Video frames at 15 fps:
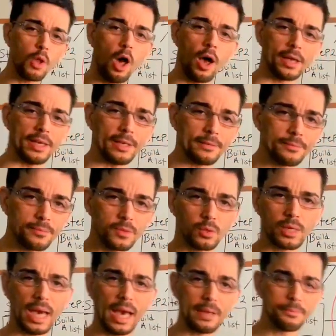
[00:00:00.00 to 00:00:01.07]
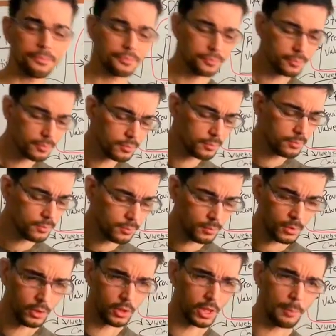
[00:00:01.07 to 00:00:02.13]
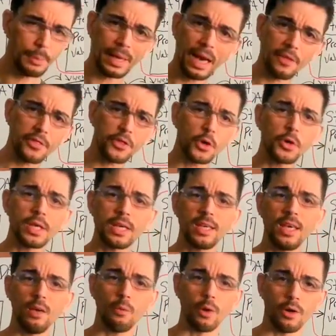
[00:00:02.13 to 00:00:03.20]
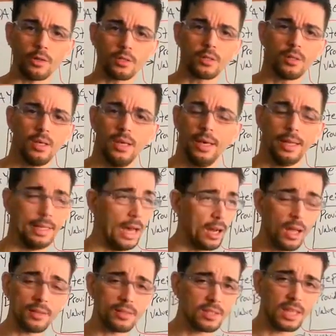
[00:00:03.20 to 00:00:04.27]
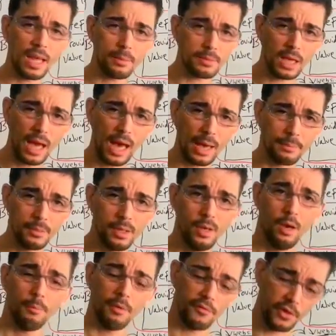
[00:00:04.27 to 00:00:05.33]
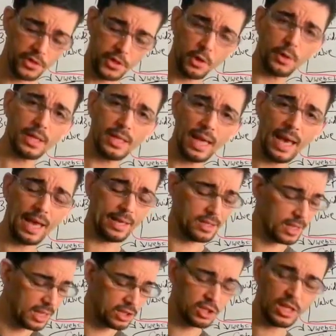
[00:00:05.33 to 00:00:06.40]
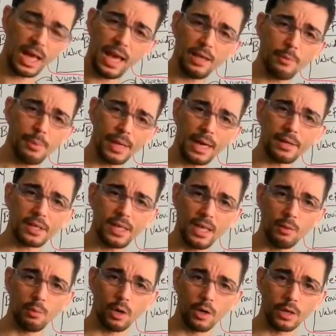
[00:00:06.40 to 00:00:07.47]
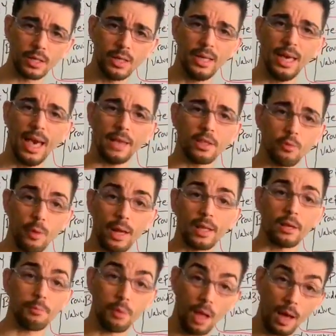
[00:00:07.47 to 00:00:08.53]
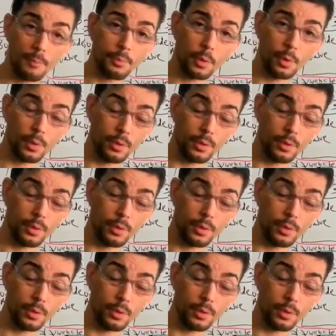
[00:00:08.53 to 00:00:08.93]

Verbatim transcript: blogging, okay, you got to pick out 30 keywords. Not all at the same time, but for 30 days, each day you pick out a keyword and you're writing a blog